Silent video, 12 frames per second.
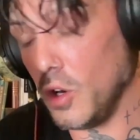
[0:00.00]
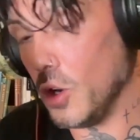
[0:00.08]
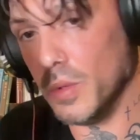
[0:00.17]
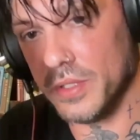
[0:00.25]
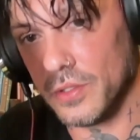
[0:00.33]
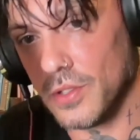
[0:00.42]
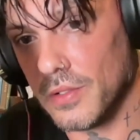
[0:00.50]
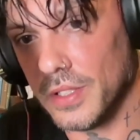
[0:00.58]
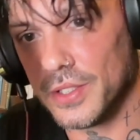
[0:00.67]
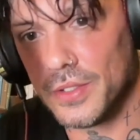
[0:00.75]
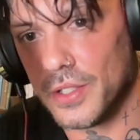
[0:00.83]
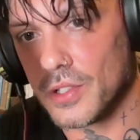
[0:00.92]
always
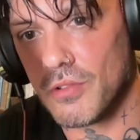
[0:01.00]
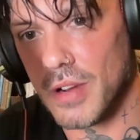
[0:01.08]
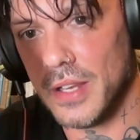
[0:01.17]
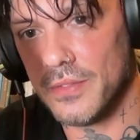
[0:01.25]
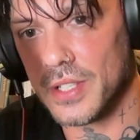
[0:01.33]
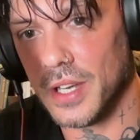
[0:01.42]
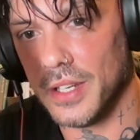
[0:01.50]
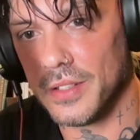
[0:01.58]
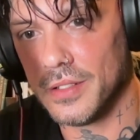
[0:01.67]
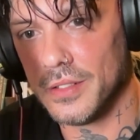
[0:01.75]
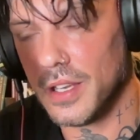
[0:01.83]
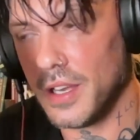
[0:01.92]
encouraged the creative
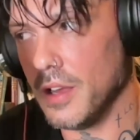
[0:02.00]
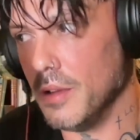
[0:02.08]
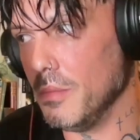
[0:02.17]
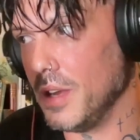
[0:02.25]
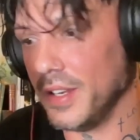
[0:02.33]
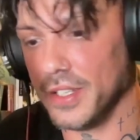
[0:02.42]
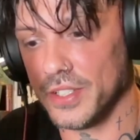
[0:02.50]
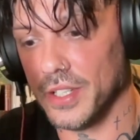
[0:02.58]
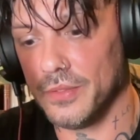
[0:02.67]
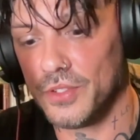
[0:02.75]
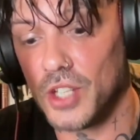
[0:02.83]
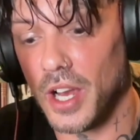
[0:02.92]
side. And as
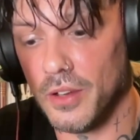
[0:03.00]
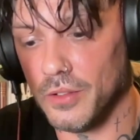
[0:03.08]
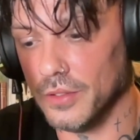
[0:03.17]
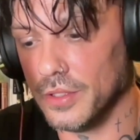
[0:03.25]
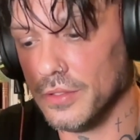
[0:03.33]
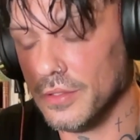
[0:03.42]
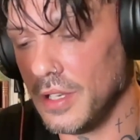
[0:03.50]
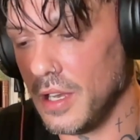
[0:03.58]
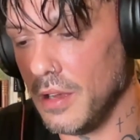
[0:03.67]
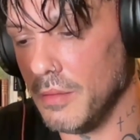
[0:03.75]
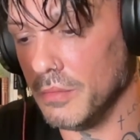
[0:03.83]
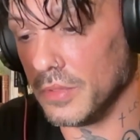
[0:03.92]
a child,
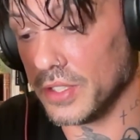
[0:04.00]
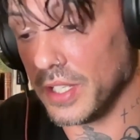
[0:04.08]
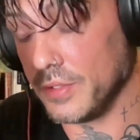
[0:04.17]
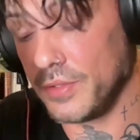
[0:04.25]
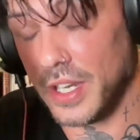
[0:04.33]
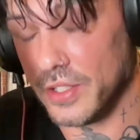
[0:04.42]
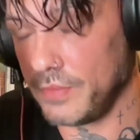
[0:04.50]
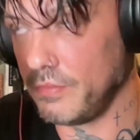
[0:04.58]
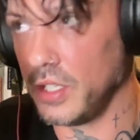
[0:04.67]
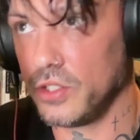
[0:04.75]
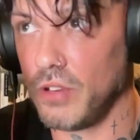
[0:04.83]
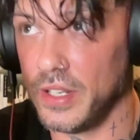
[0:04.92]
because
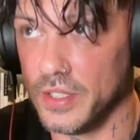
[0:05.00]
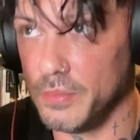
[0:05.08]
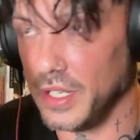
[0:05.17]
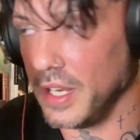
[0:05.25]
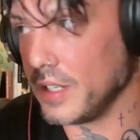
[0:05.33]
I trained to be an